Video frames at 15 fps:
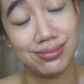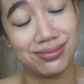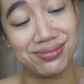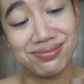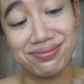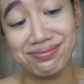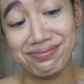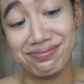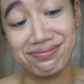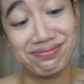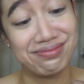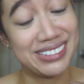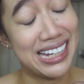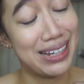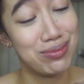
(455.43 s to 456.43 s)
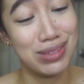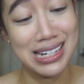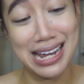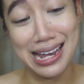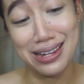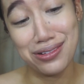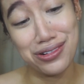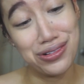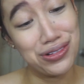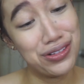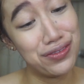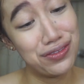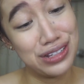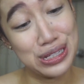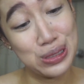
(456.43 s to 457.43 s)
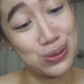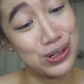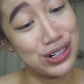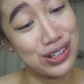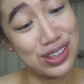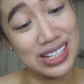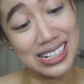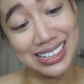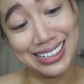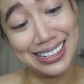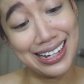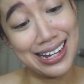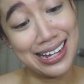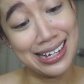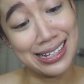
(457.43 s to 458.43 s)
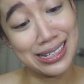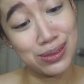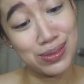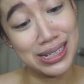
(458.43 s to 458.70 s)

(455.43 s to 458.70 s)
I don't know if it's worth it, guys.